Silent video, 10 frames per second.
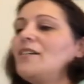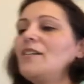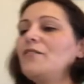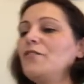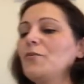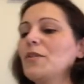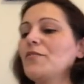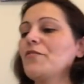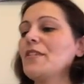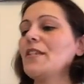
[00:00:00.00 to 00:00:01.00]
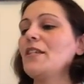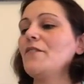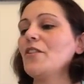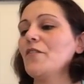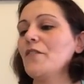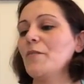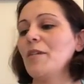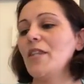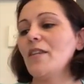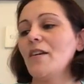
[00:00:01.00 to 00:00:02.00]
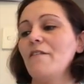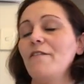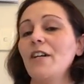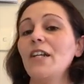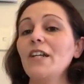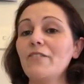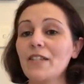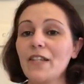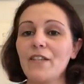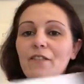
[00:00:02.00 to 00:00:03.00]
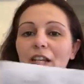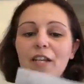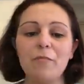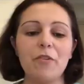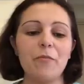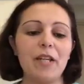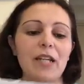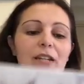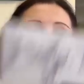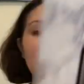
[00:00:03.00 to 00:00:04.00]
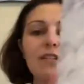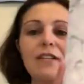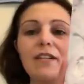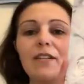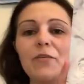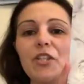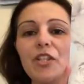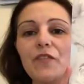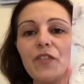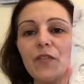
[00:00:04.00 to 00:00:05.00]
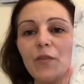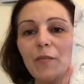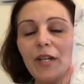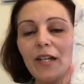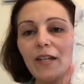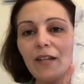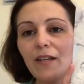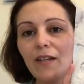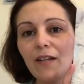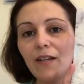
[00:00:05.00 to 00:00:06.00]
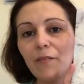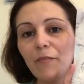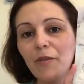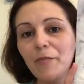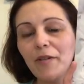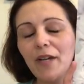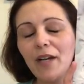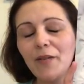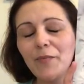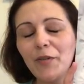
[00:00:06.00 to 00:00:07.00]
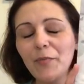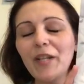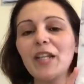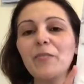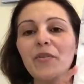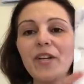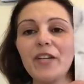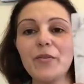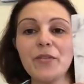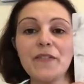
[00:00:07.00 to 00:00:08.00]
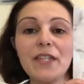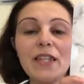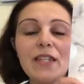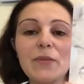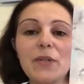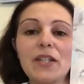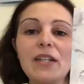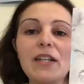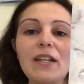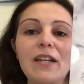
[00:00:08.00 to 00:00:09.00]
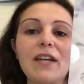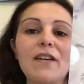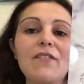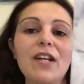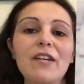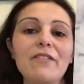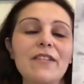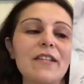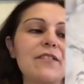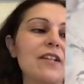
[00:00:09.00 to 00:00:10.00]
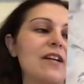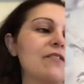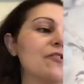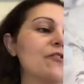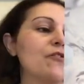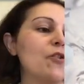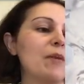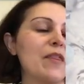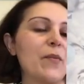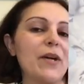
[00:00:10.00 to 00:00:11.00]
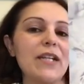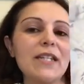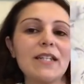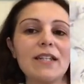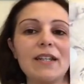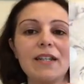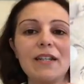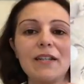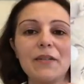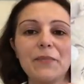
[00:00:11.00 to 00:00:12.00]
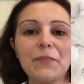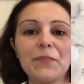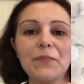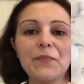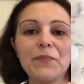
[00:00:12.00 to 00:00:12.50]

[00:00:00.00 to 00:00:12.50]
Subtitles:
Now for what I've received over the month. I finally received Lady Mirabilia, which if you saw my Mirabilia parade, you would have seen this one. Finally received it after a 4-month wait. So